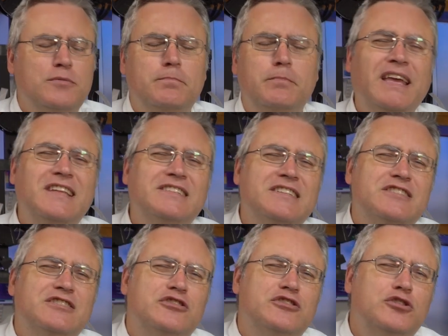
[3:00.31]
makes
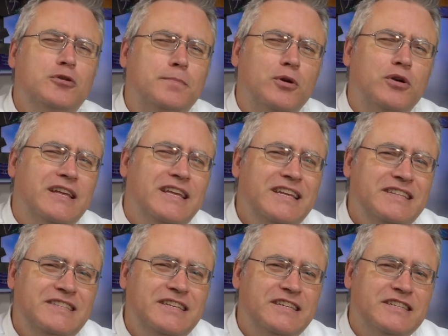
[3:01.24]
it super
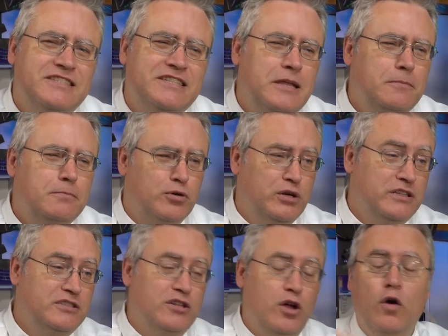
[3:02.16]
easy to send
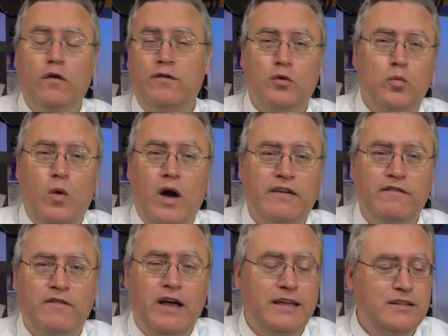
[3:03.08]
prints over
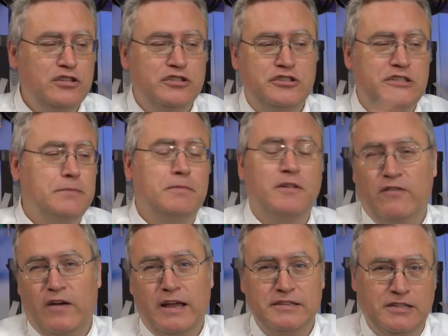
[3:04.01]
Wi-Fi. It just
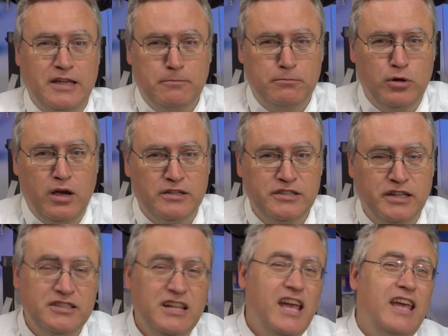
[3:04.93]
simplifies that
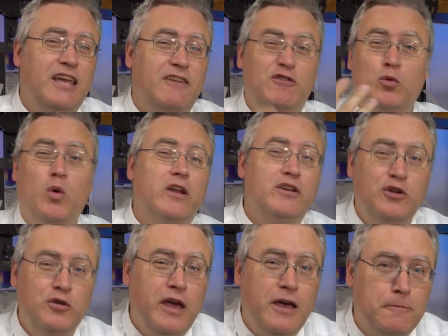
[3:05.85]
process. If you want to
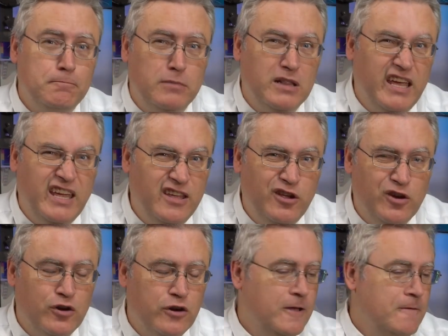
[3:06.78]
do that in plain
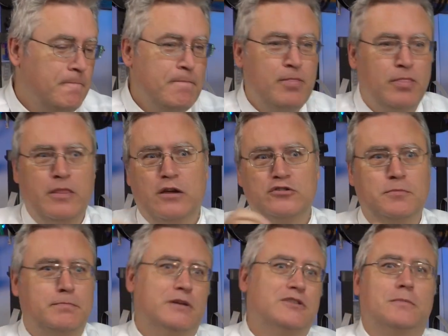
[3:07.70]
Cura, there's
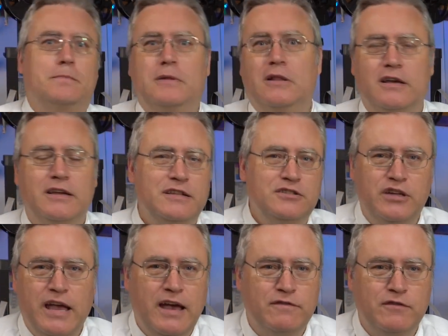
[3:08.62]
a bunch of plugins
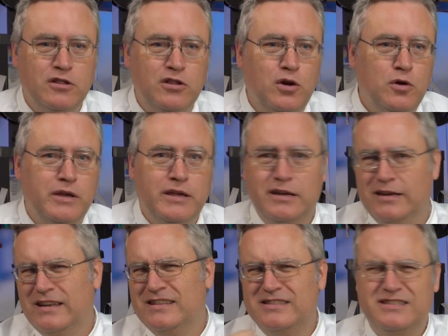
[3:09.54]
you have to load in,
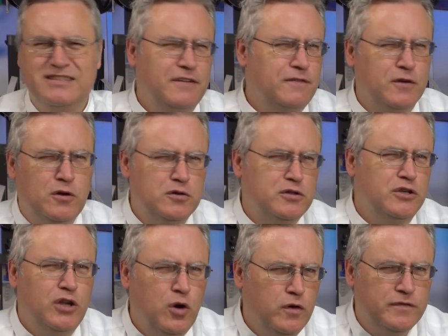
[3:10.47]
and it's difficult
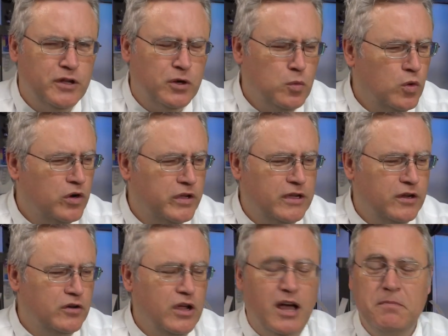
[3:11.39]
to know if they're
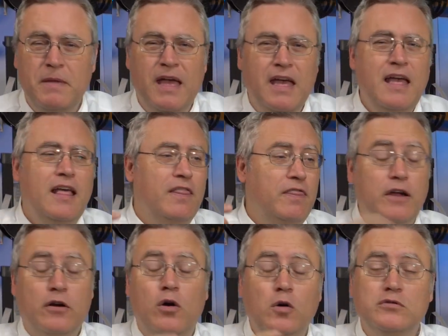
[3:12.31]
working or not.
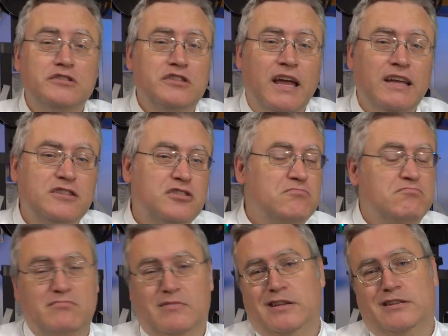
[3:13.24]
Their own slicer,
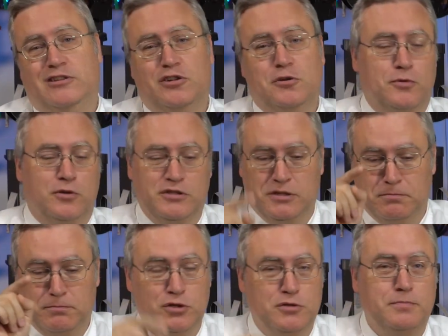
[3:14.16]
it's super
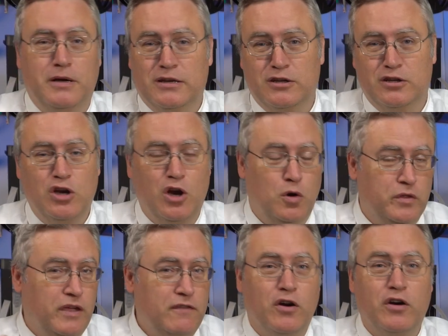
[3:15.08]
easy. Push button, go.
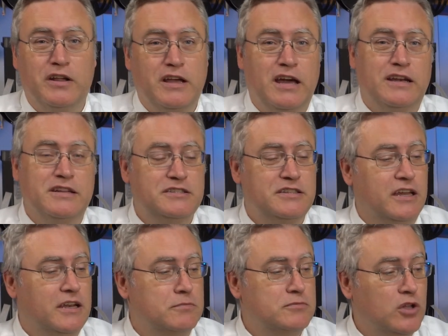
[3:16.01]
They've already got it
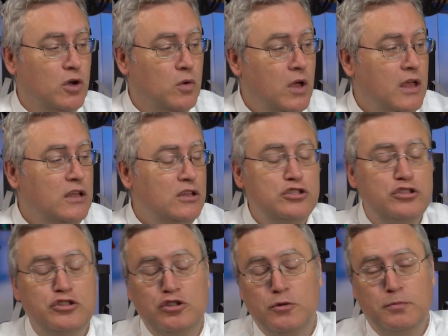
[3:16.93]
set up. So
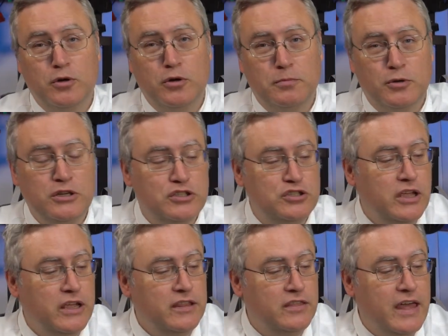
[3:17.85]
super
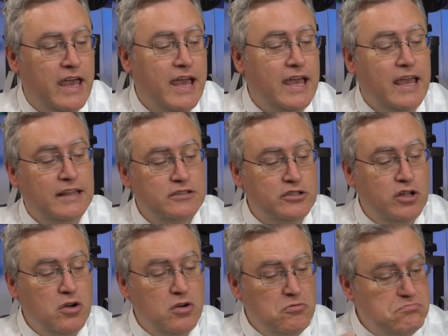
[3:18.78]
appreciate that. And
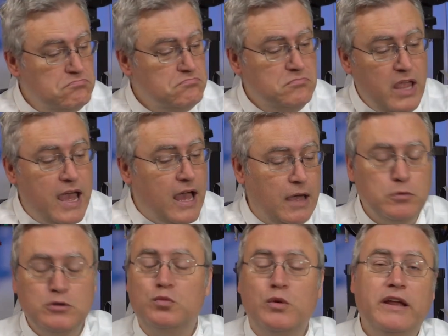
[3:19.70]
so, yeah, I
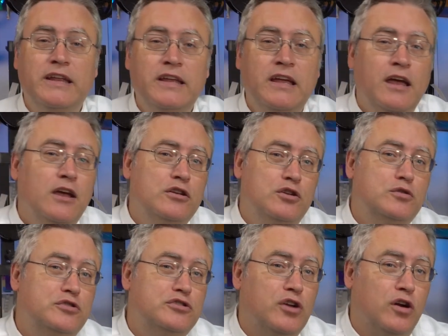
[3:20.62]
was ready
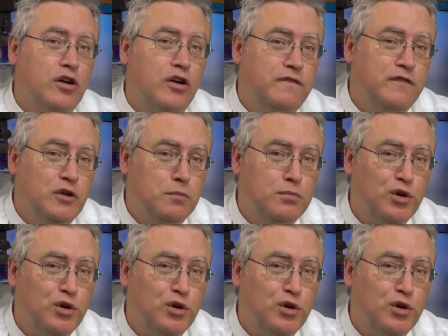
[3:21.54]
to start a few